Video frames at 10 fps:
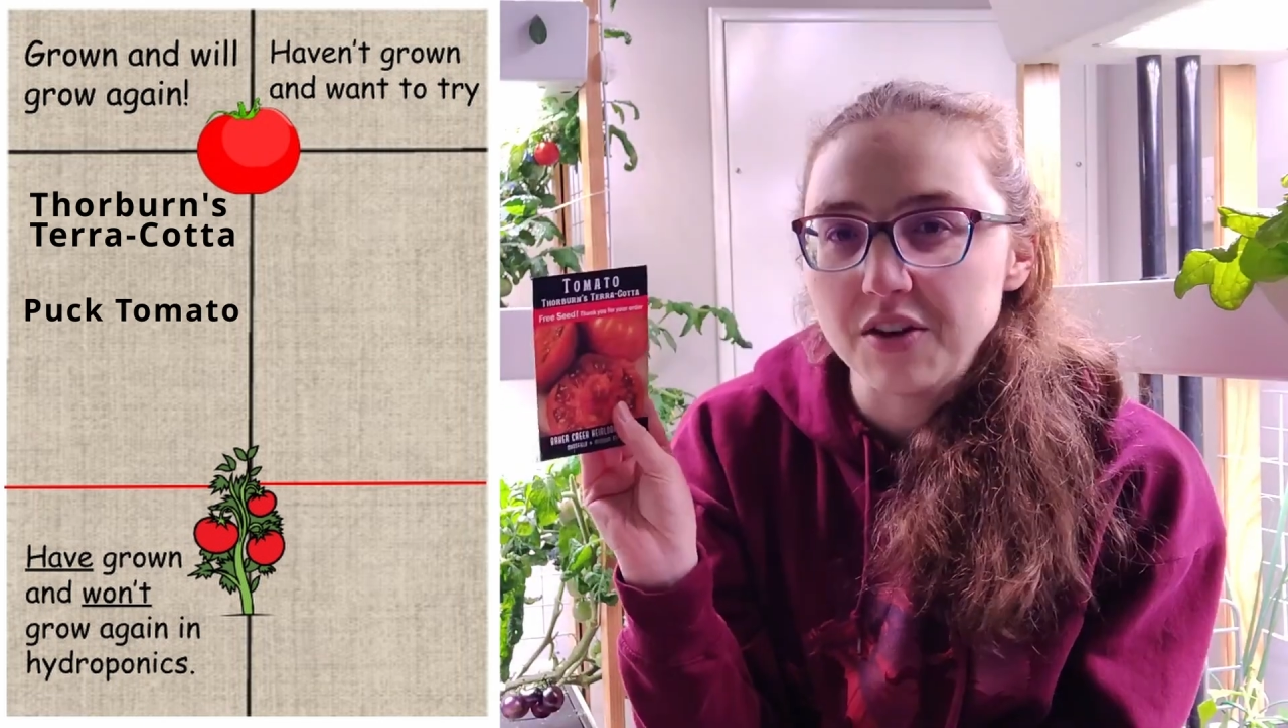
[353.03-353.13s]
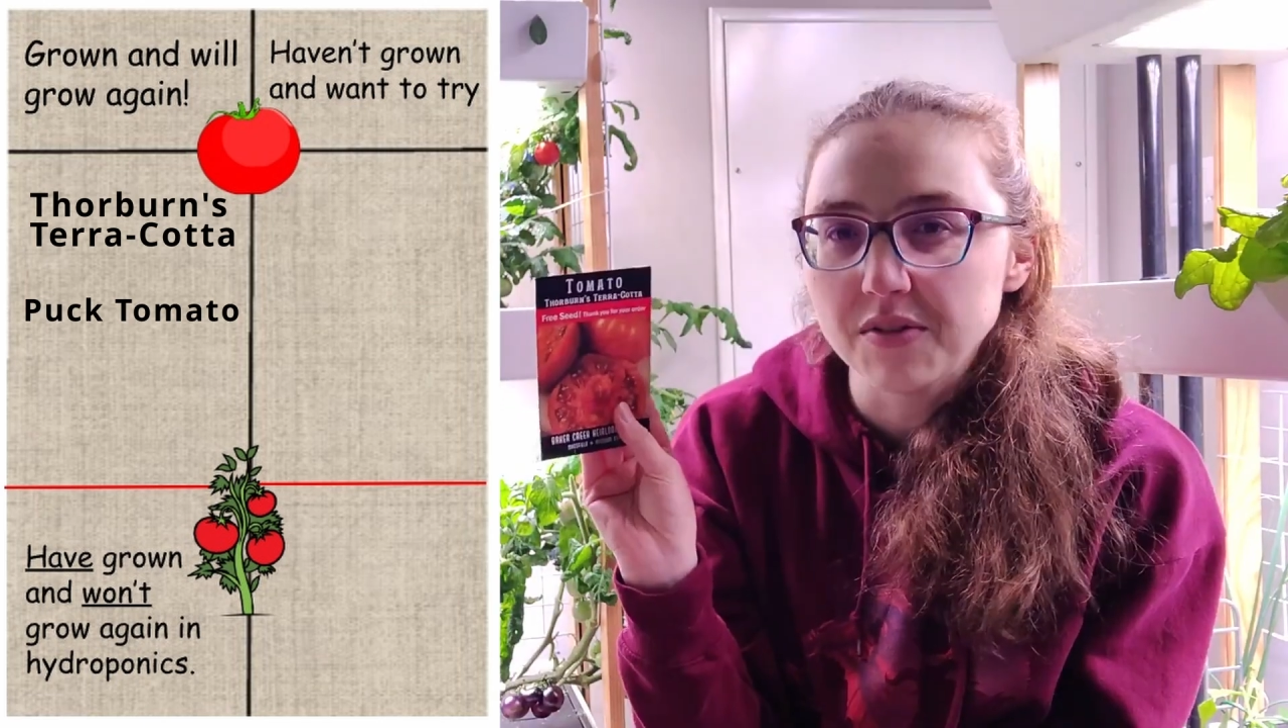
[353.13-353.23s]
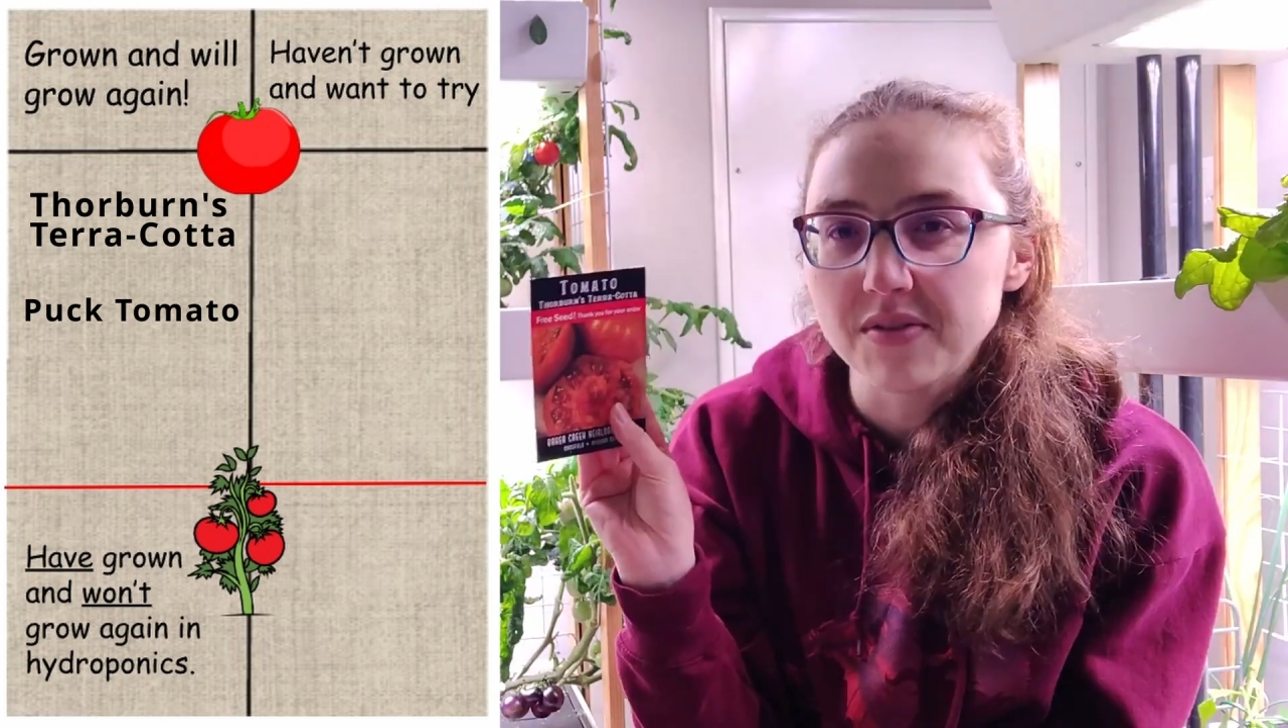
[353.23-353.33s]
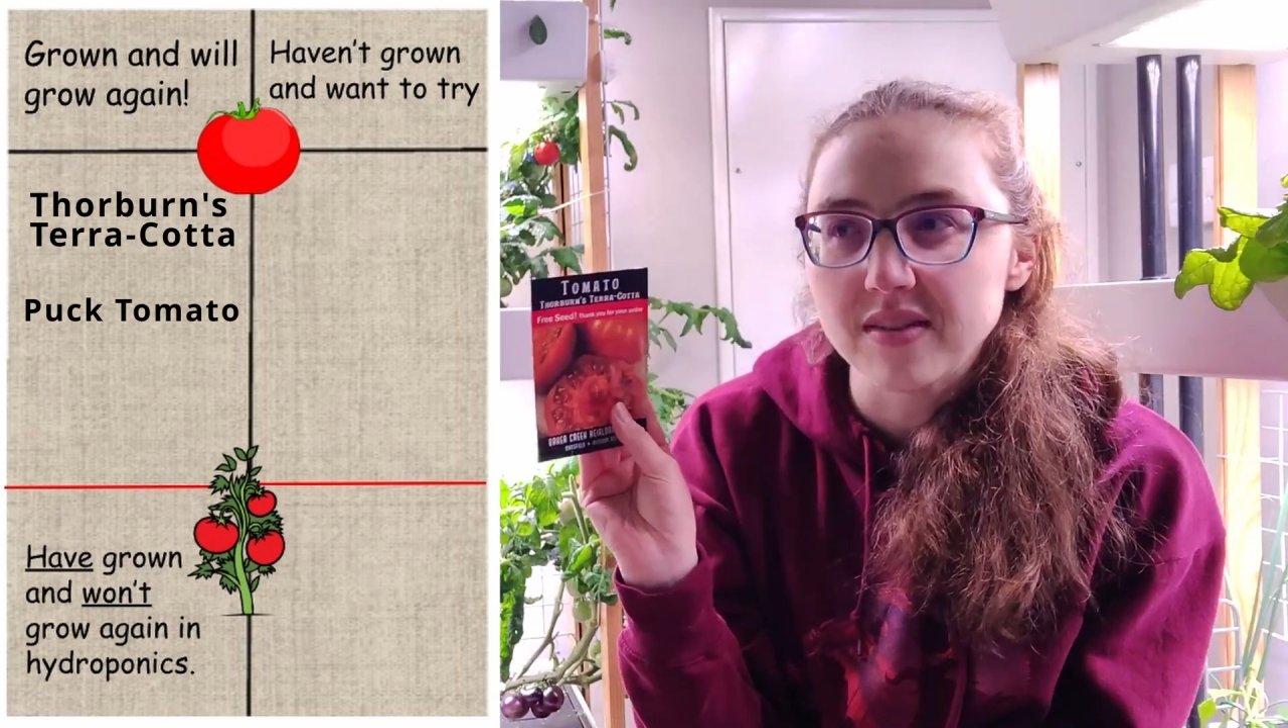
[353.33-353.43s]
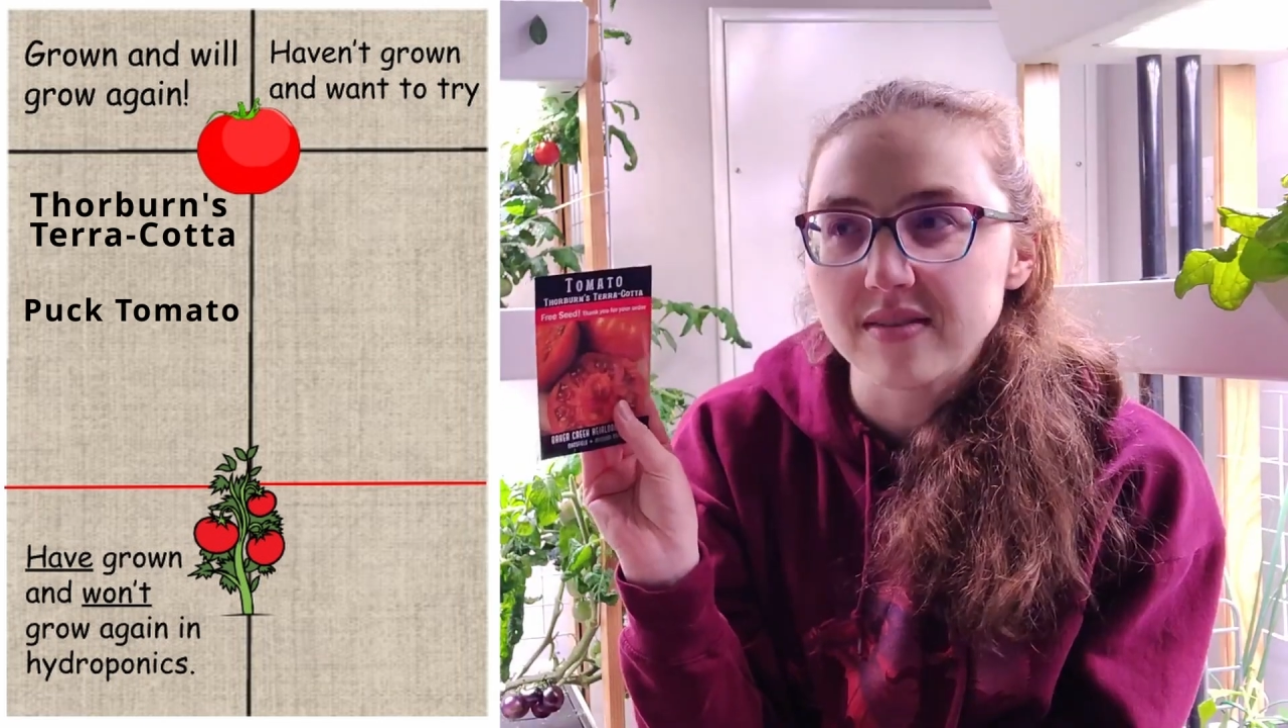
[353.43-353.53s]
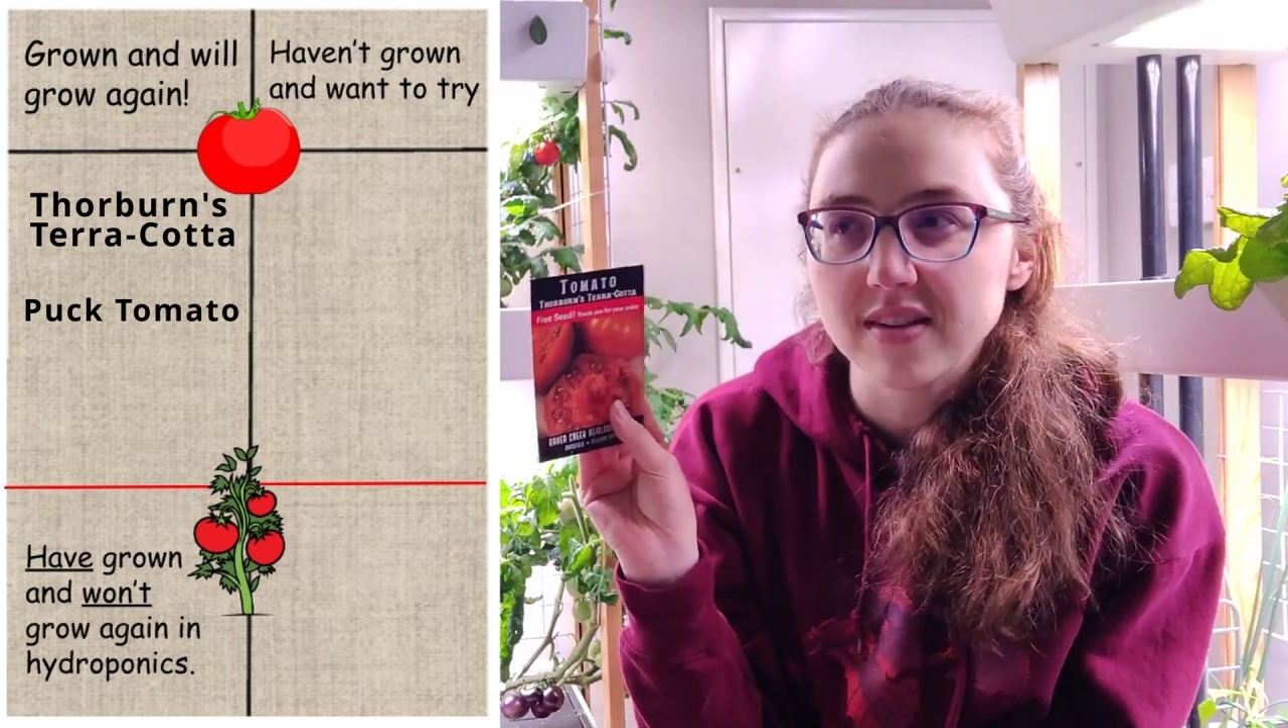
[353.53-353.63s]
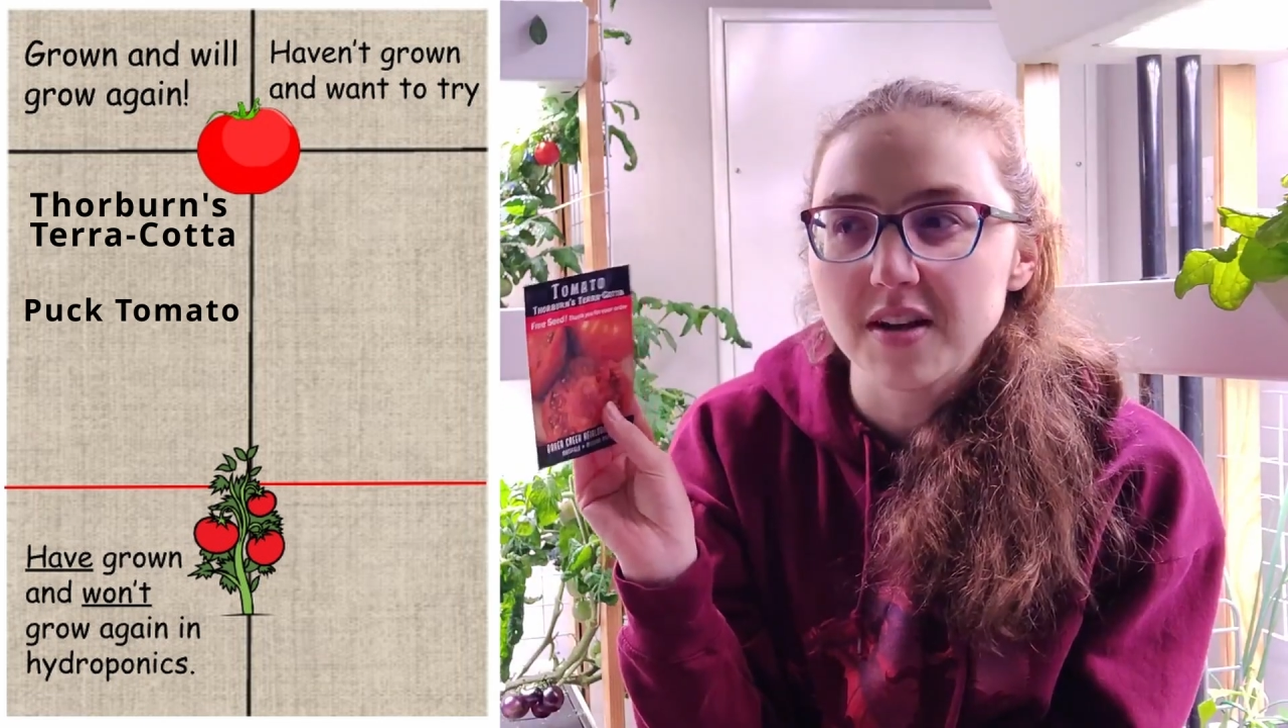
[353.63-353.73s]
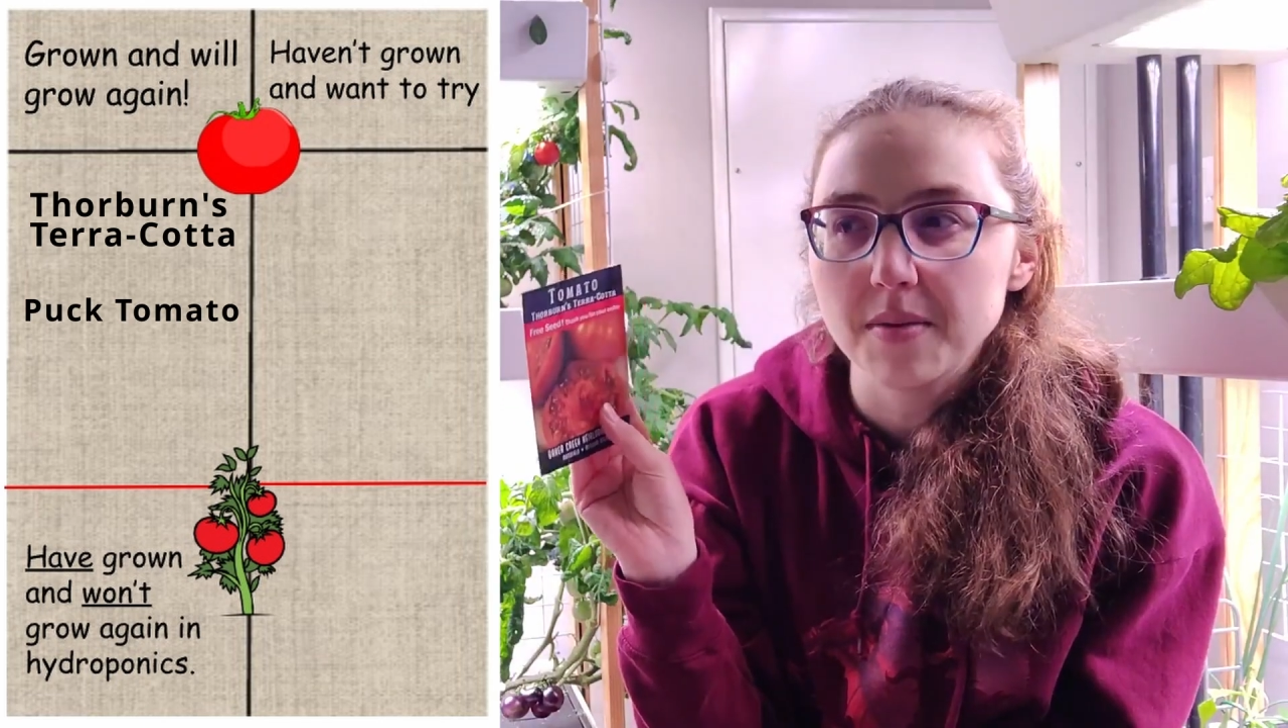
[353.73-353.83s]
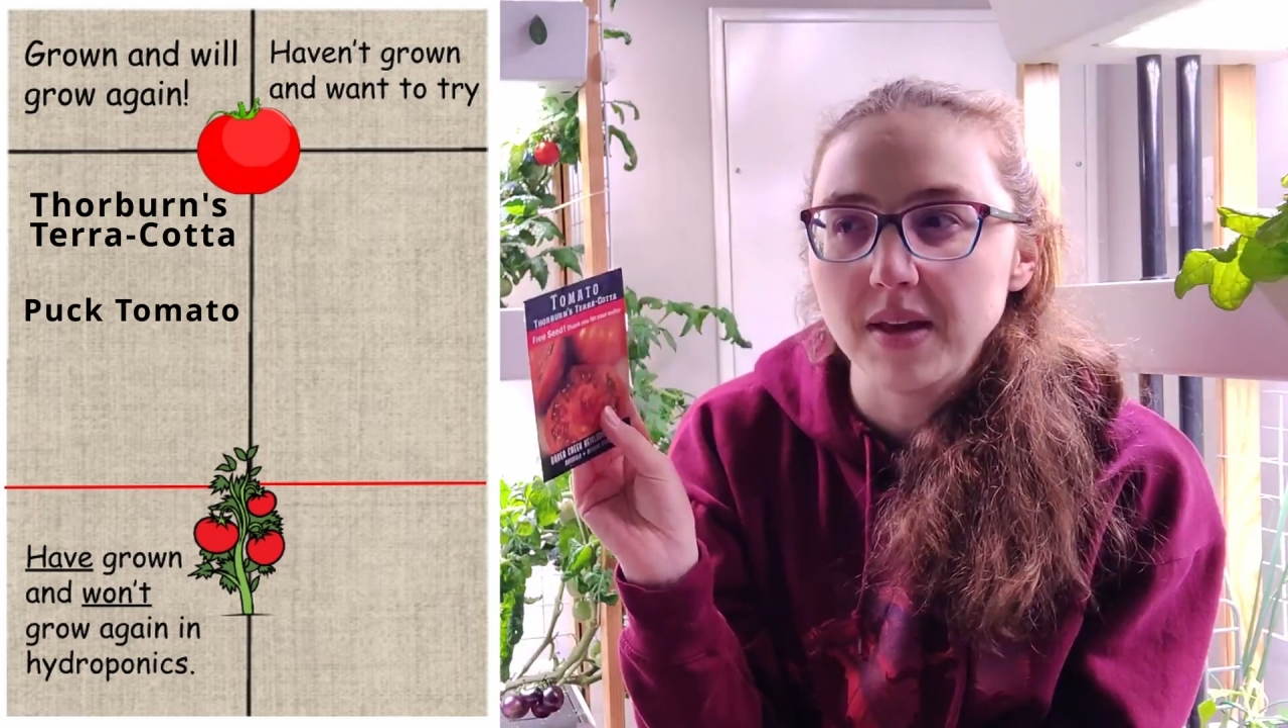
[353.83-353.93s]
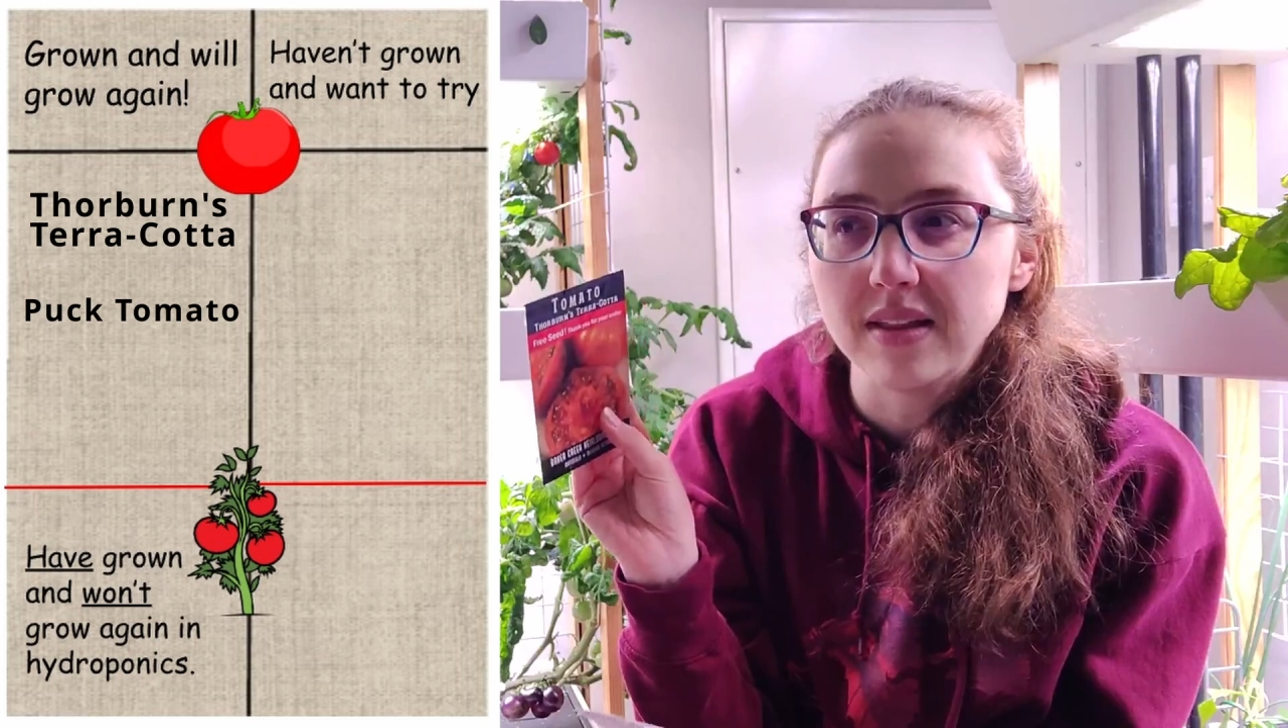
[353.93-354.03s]
in your
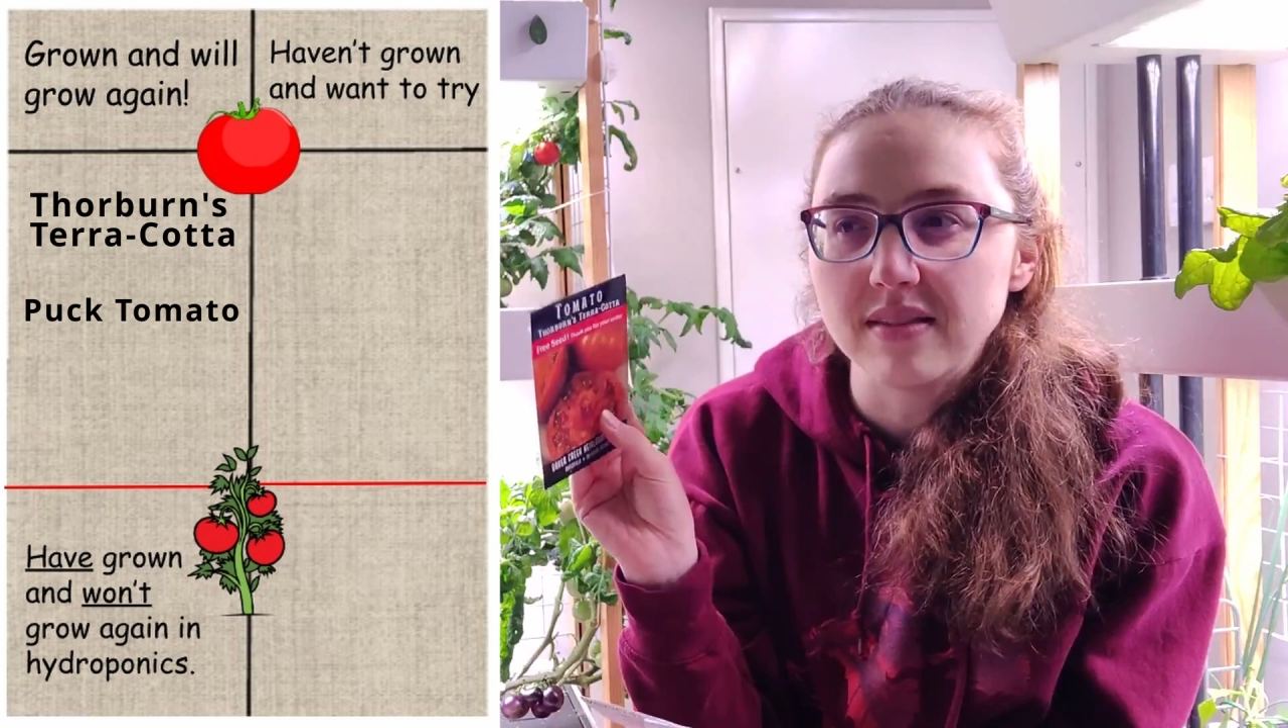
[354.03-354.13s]
system,